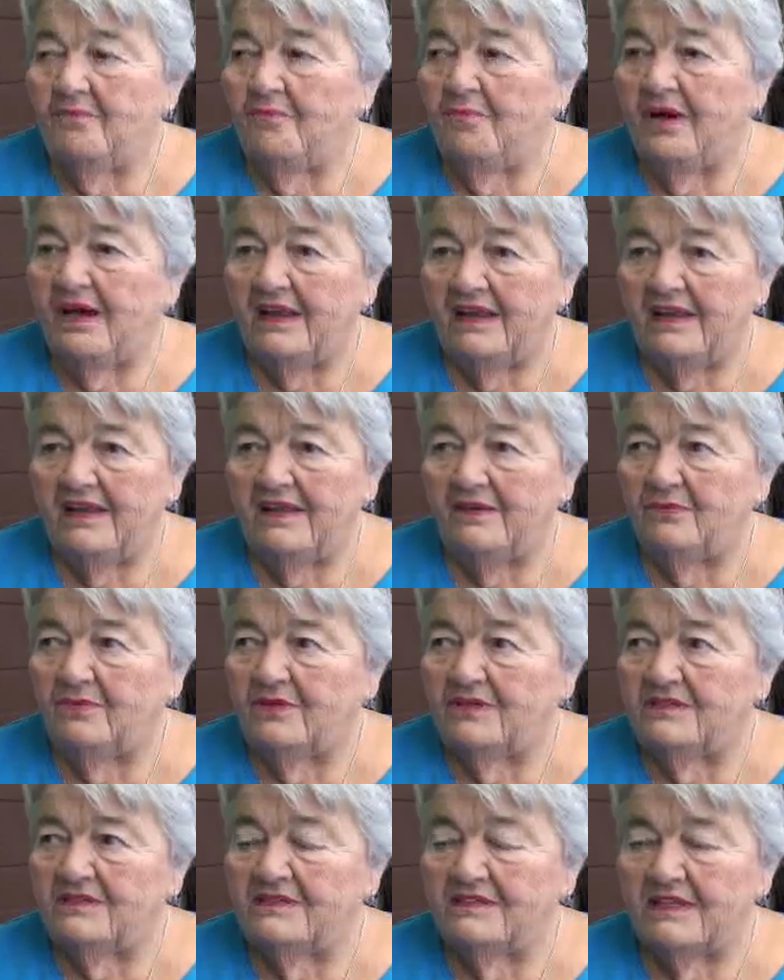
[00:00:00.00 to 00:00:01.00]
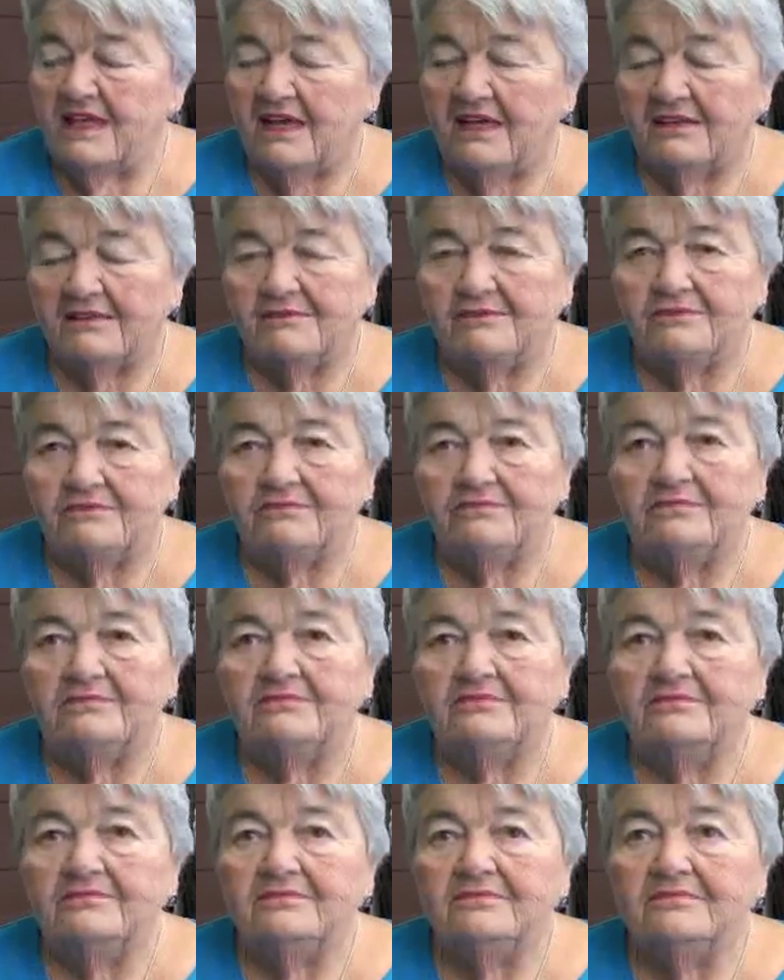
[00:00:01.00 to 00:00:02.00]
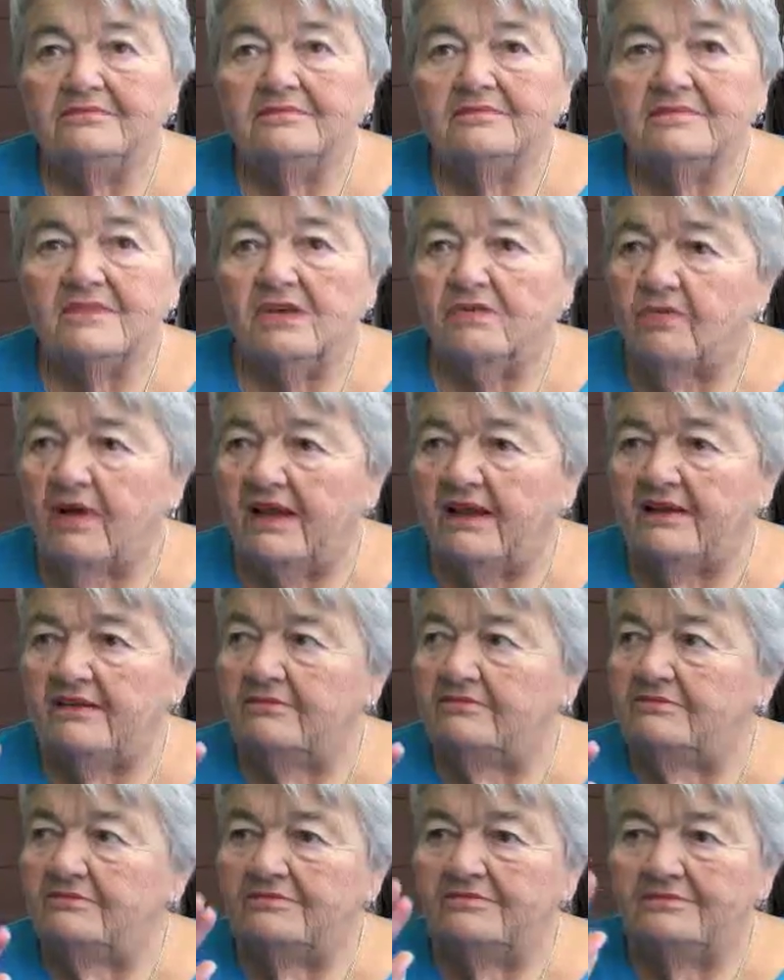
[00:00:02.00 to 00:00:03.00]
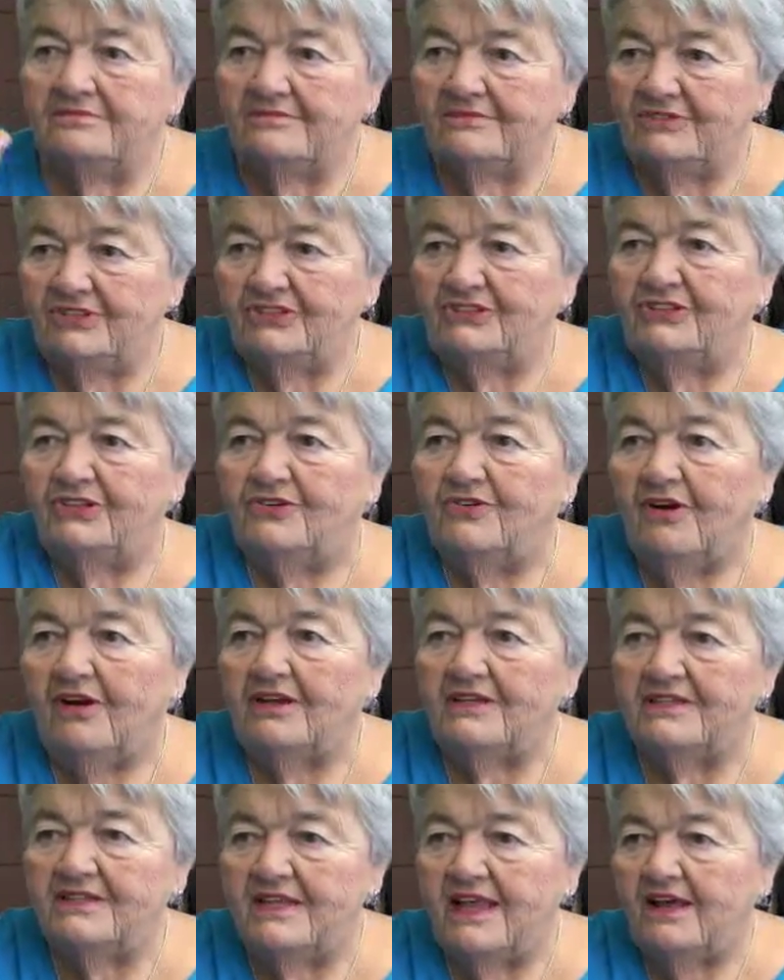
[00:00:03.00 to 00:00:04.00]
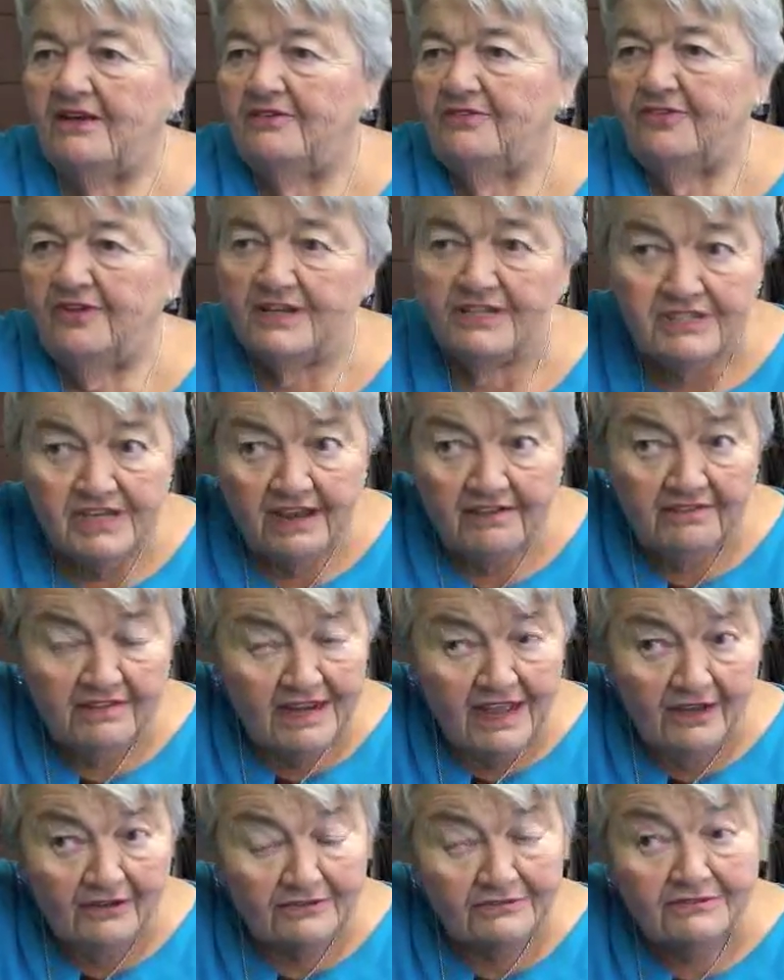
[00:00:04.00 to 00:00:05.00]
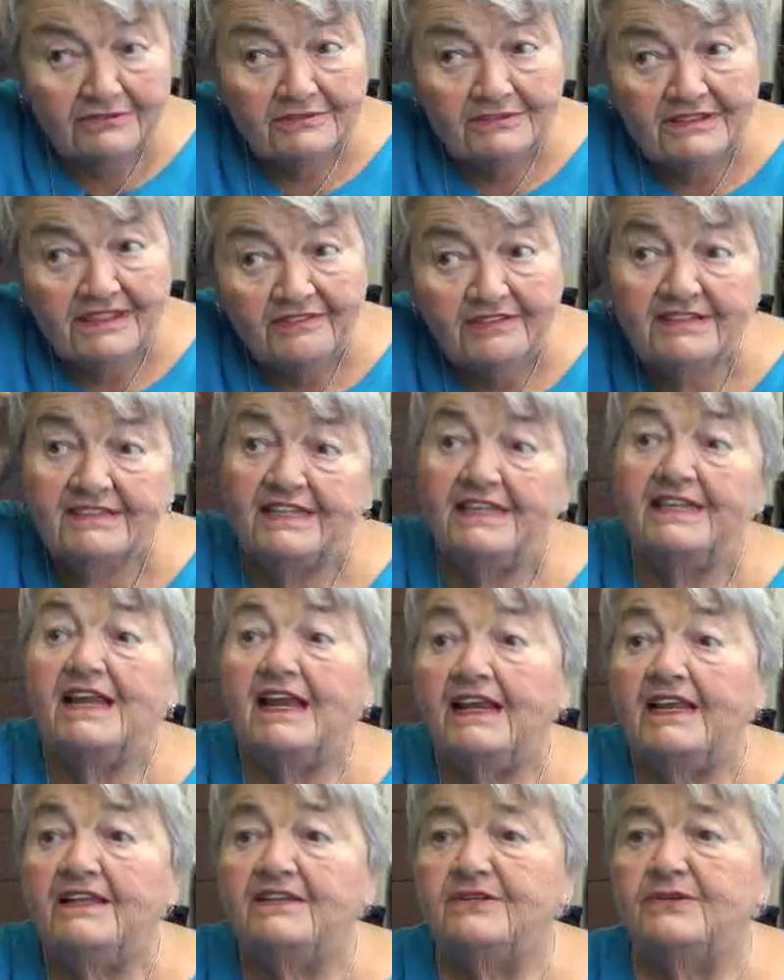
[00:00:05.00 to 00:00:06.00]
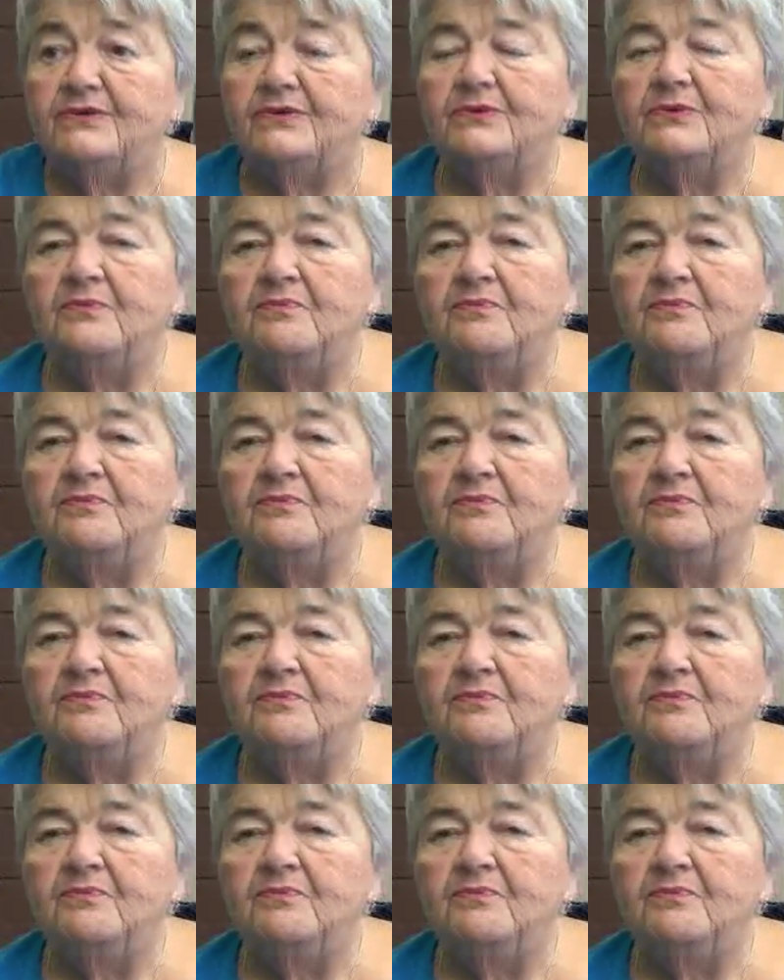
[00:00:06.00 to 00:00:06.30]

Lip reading: but it was right just across down French Ave, down 1792.